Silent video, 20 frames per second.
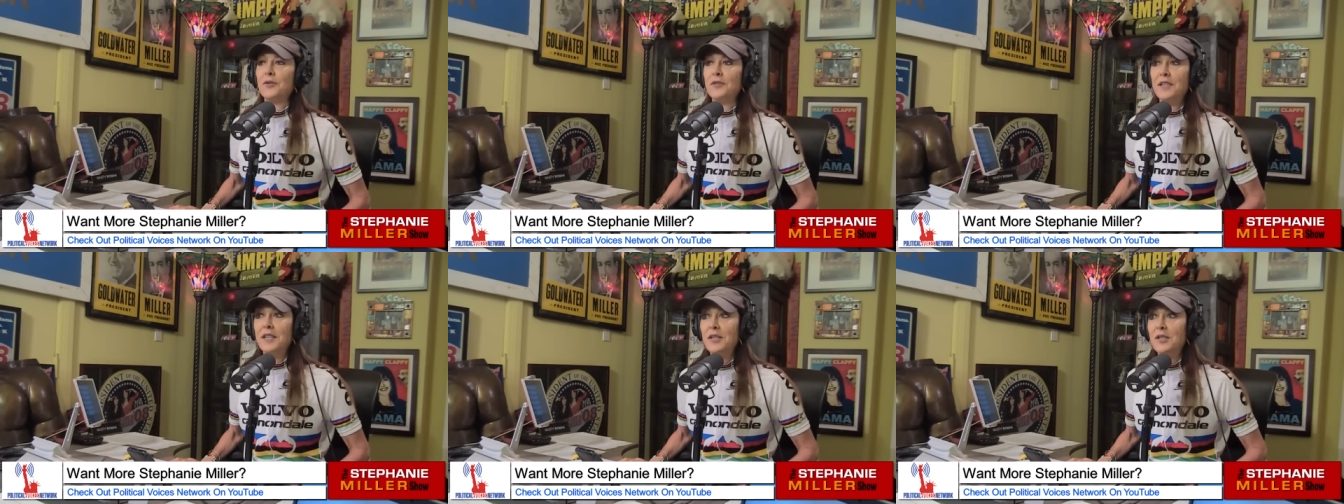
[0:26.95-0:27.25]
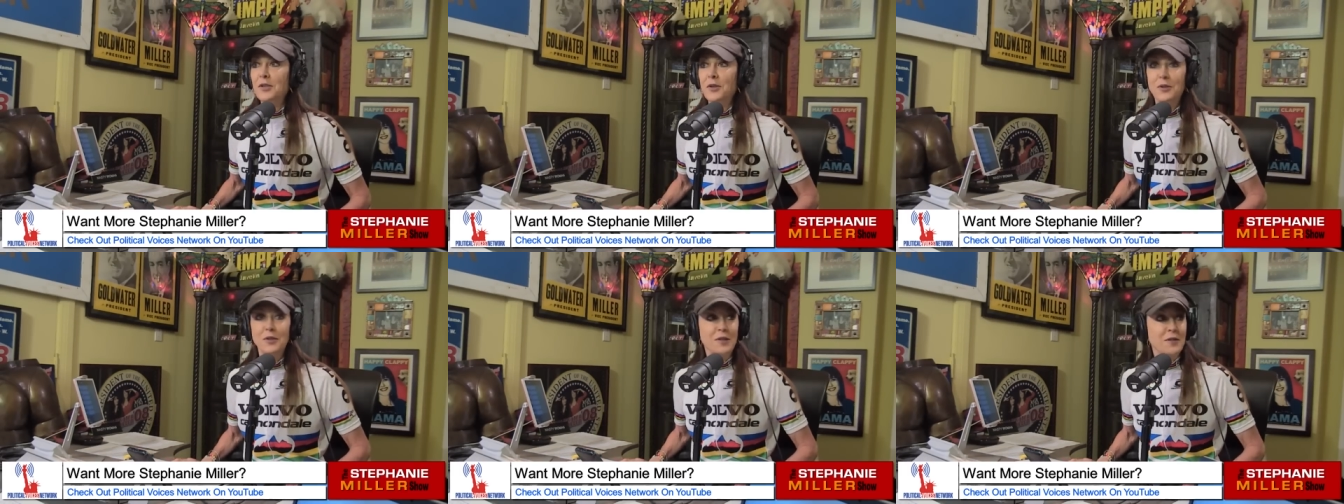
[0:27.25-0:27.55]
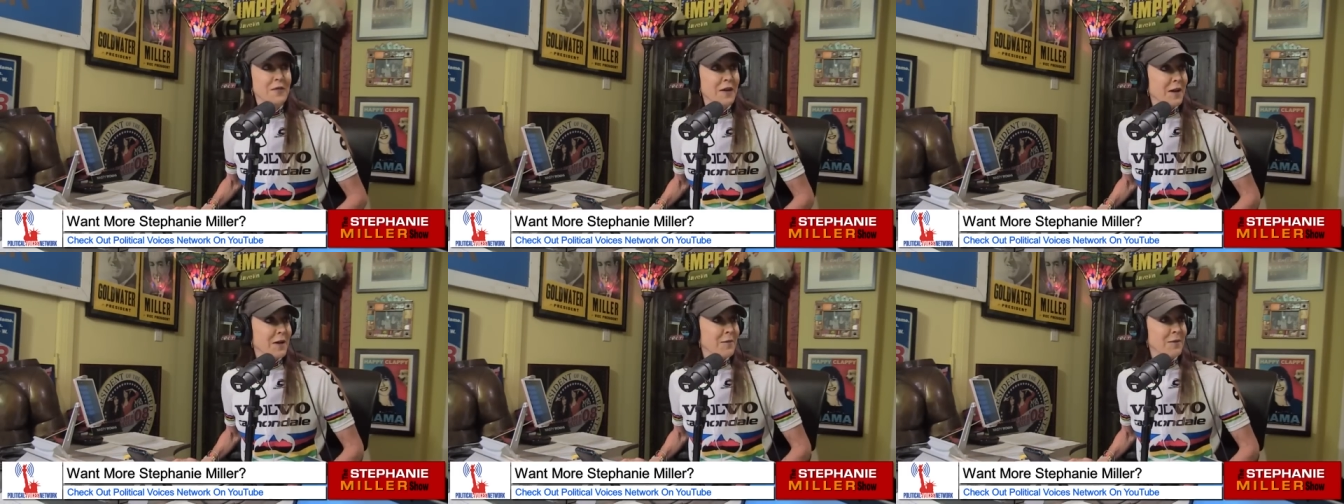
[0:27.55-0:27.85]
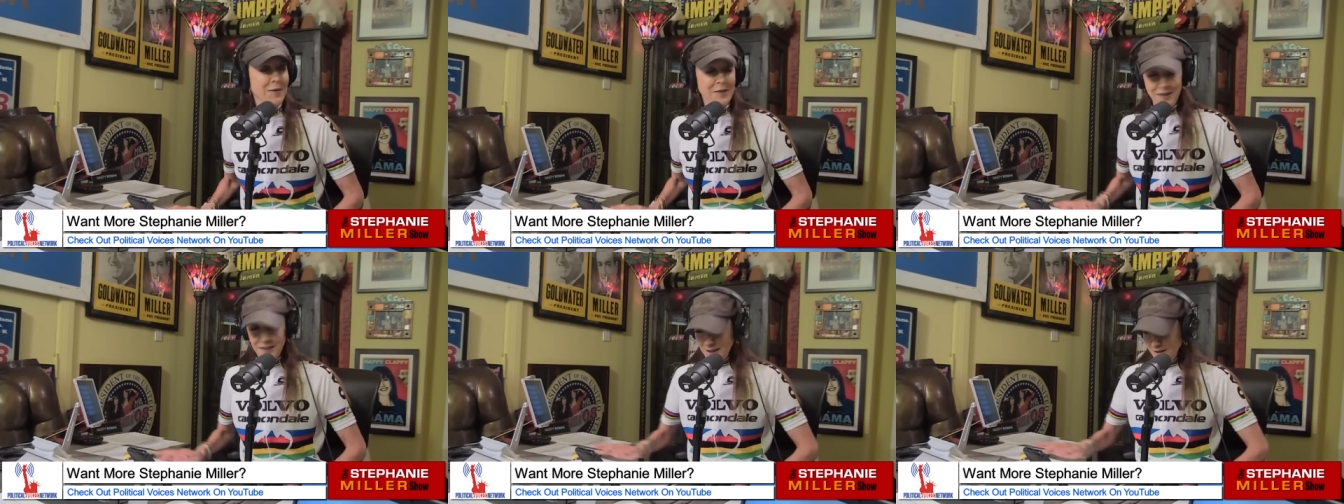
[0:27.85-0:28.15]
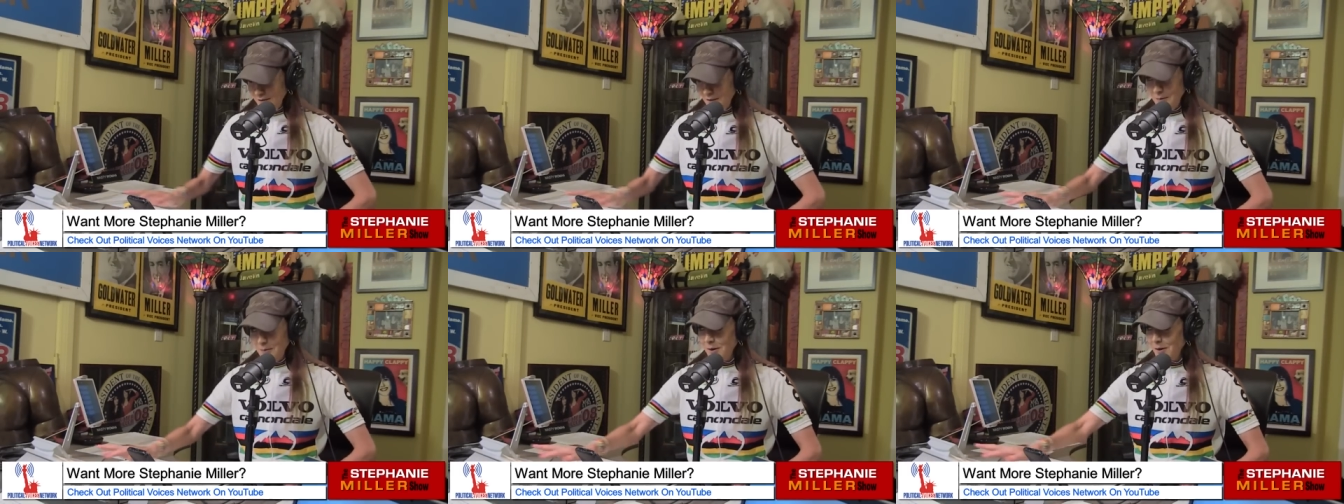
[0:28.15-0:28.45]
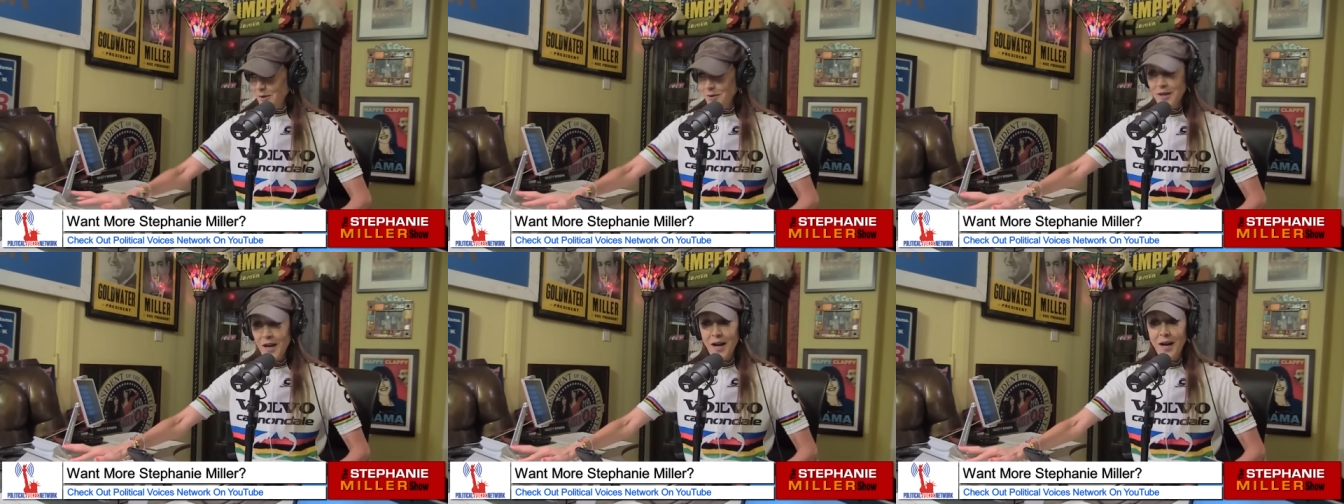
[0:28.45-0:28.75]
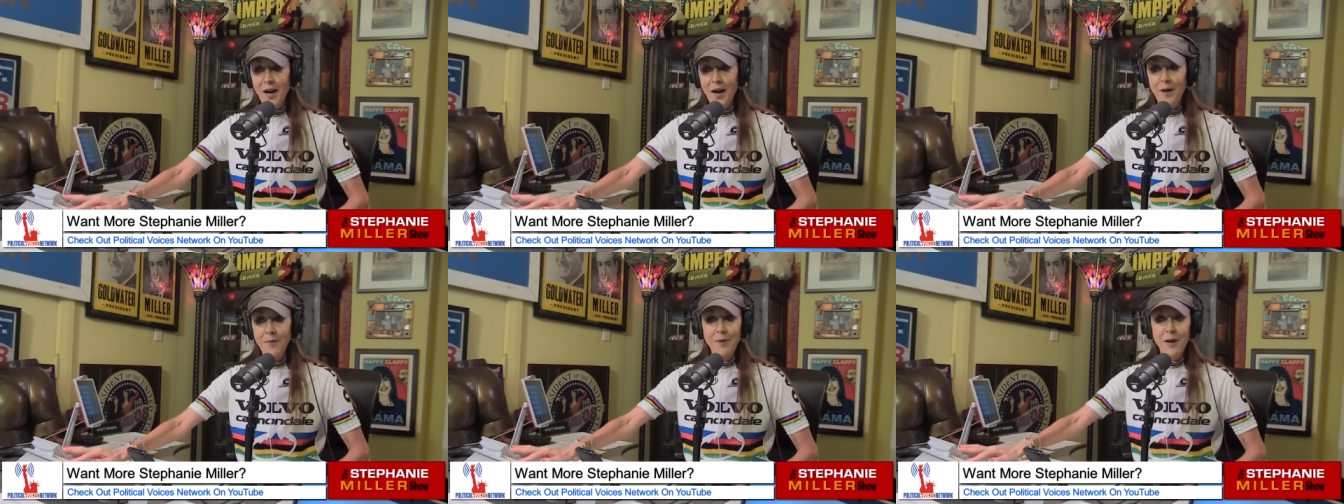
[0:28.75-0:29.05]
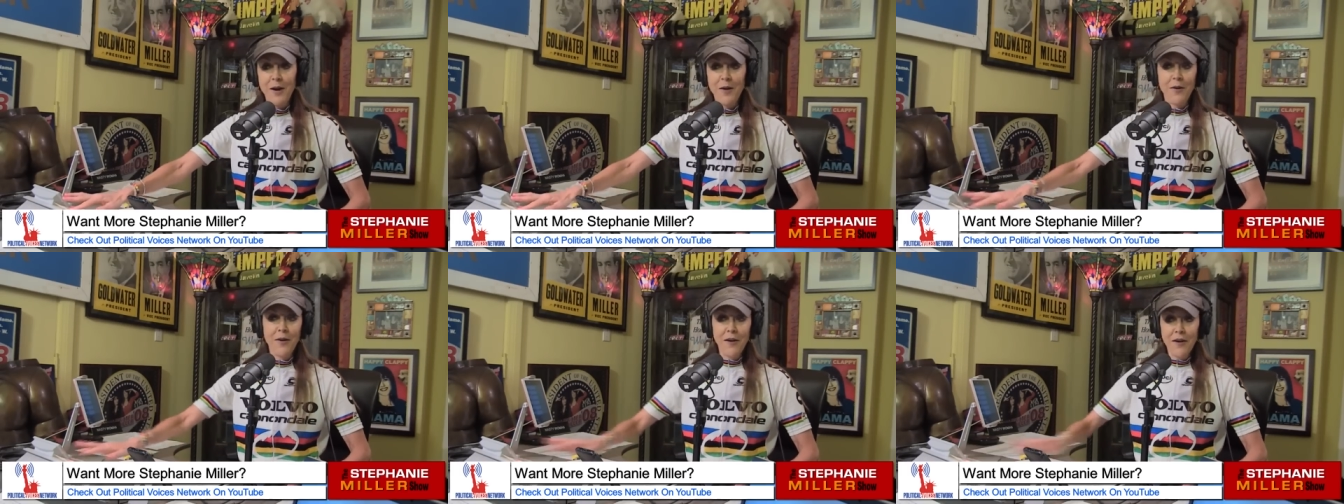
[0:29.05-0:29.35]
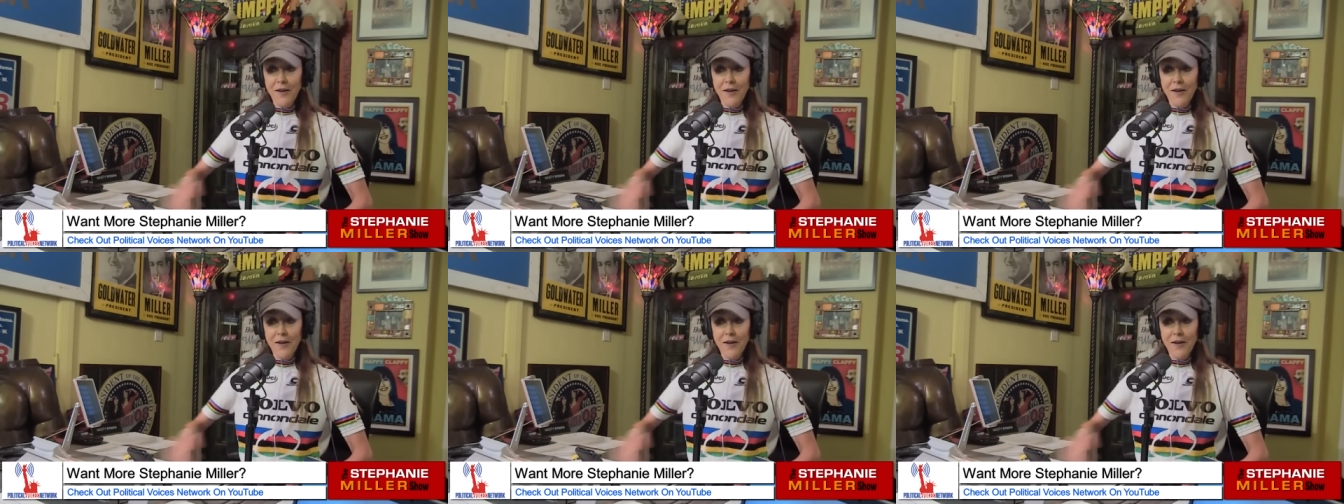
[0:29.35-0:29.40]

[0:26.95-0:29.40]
T-shirts available at StephanieMiller.com now.